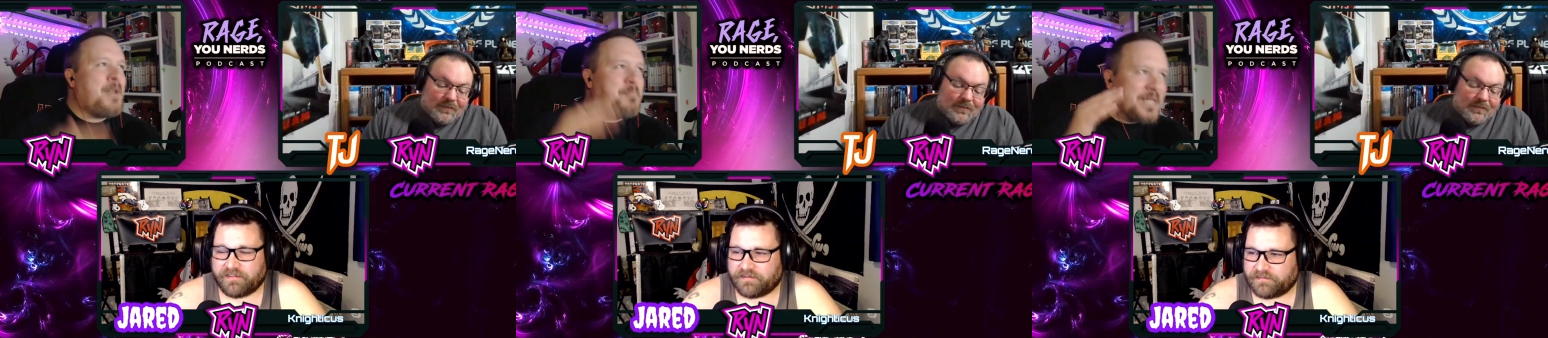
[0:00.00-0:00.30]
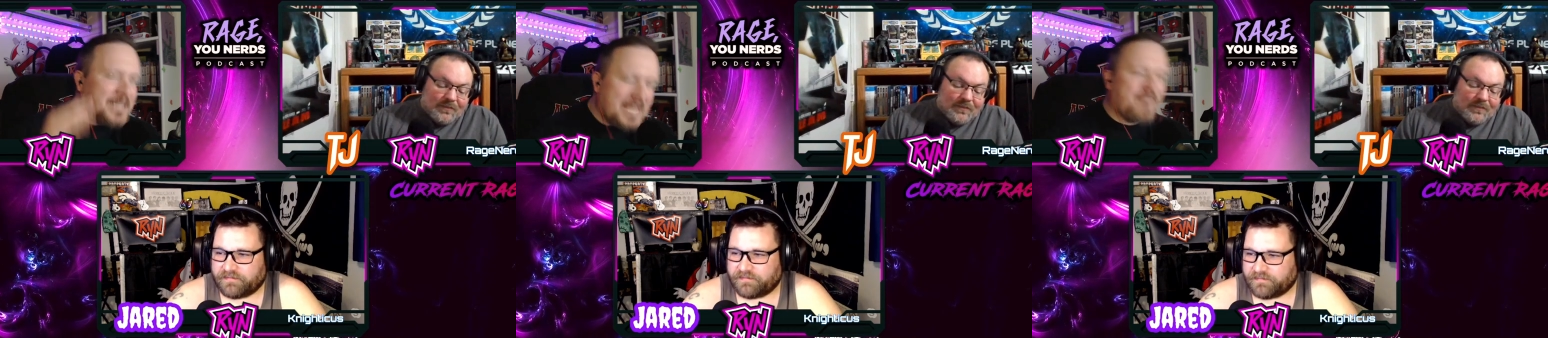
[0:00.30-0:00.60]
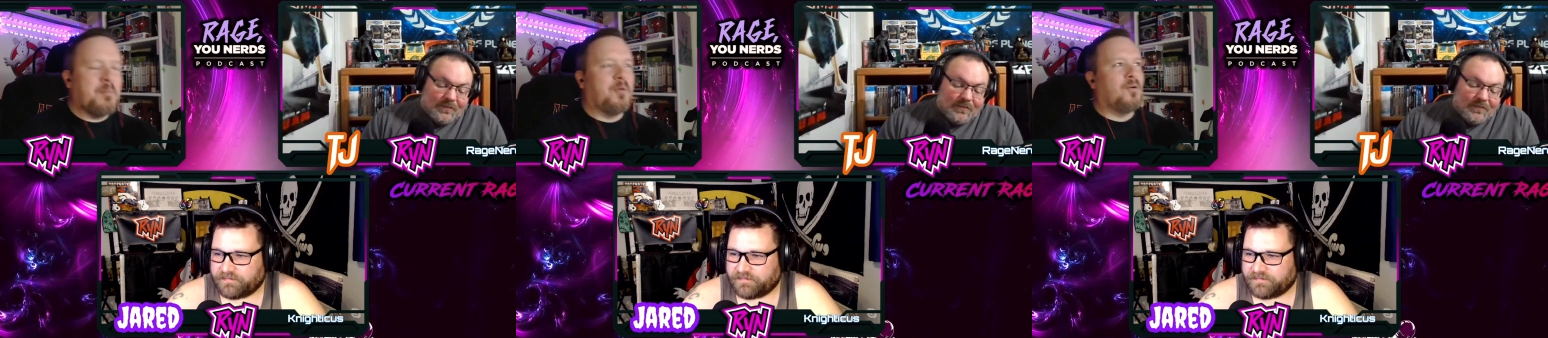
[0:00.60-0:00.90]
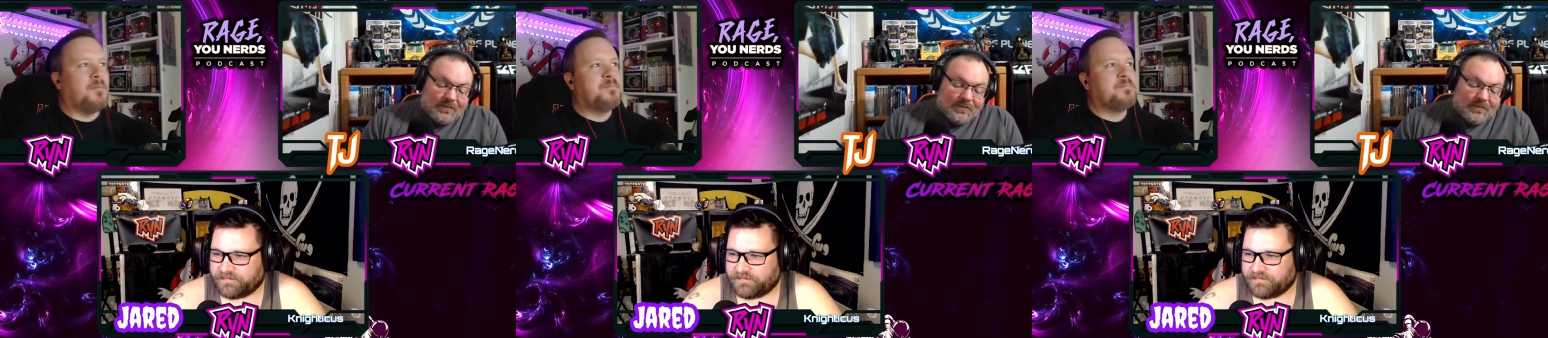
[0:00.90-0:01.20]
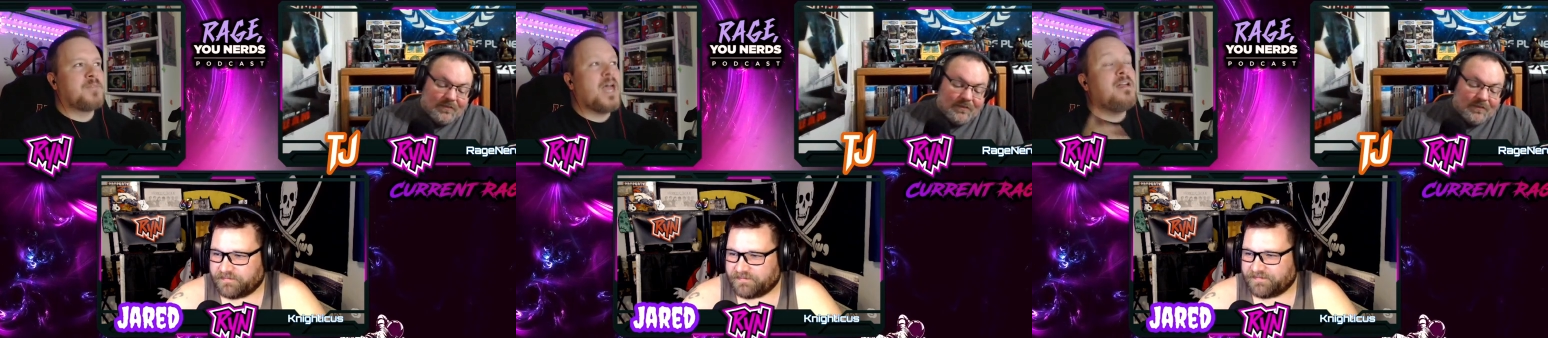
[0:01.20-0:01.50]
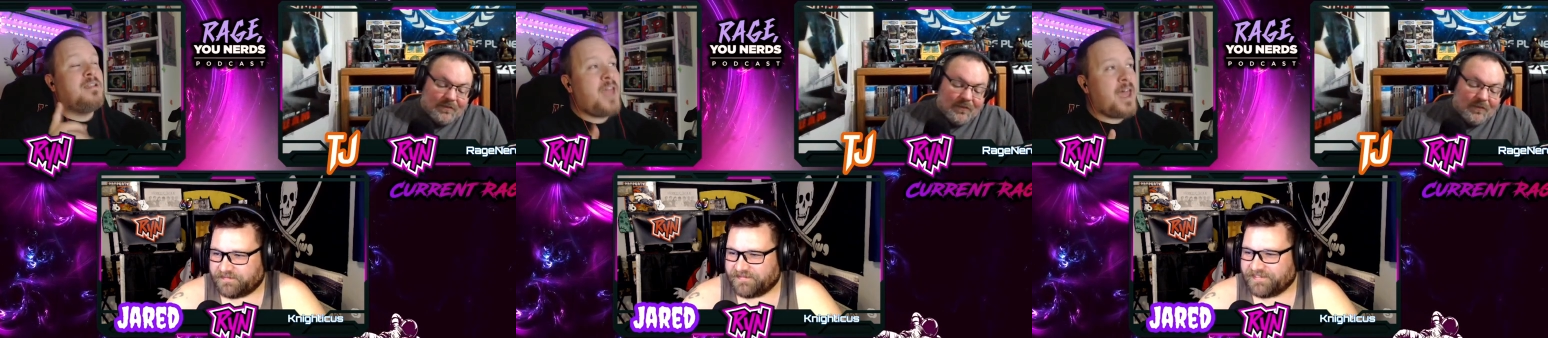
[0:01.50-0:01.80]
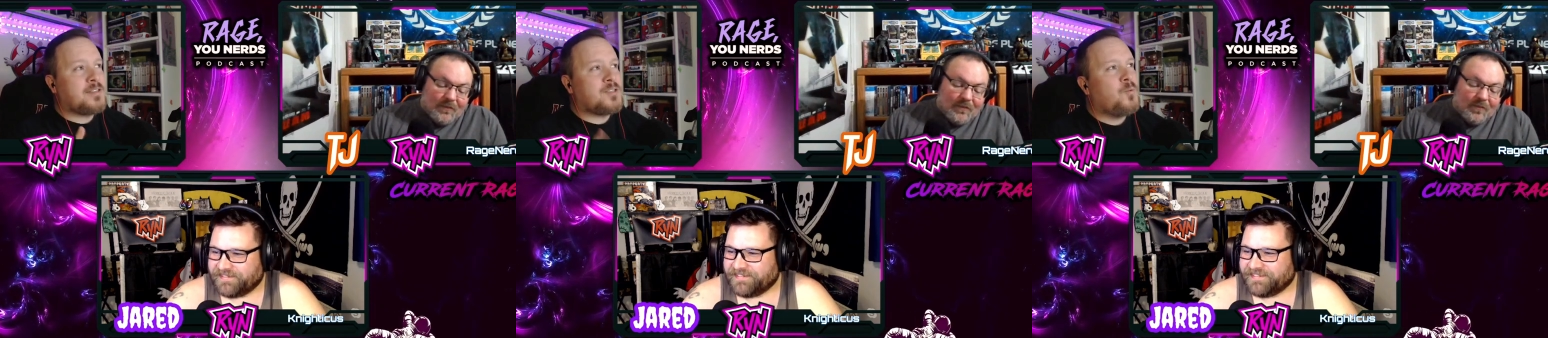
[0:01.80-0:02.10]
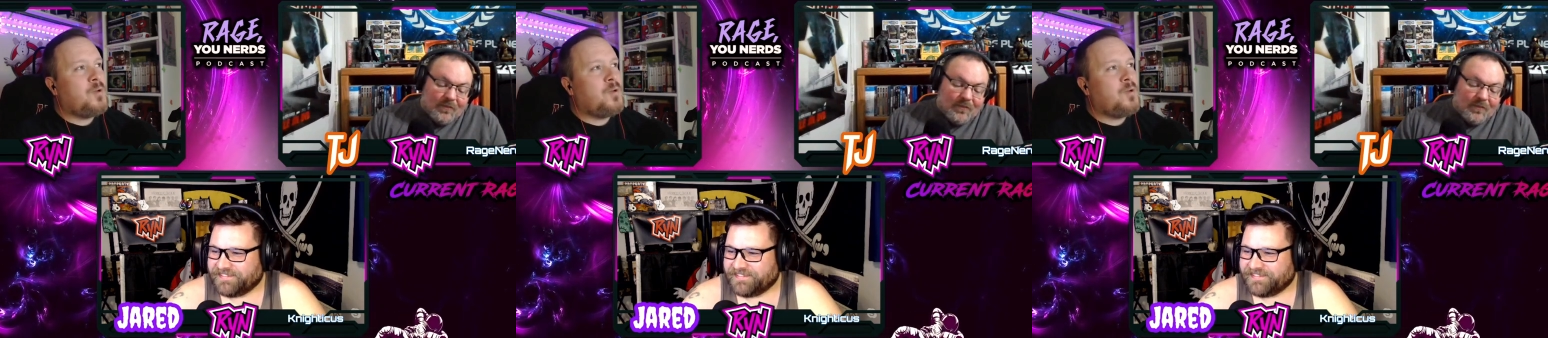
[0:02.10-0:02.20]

Speaker 1: Unbelievable. Next,